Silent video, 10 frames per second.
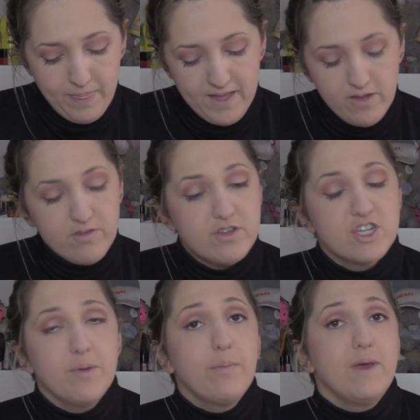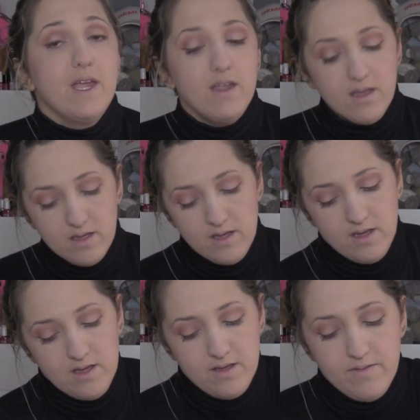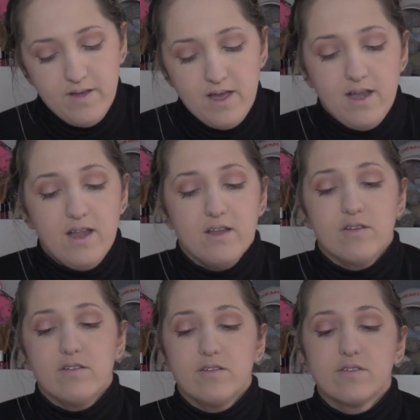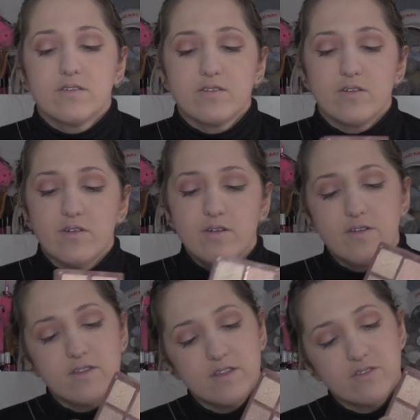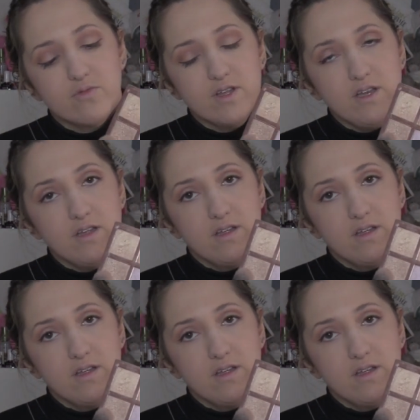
I use a champagne highlighter, so this one.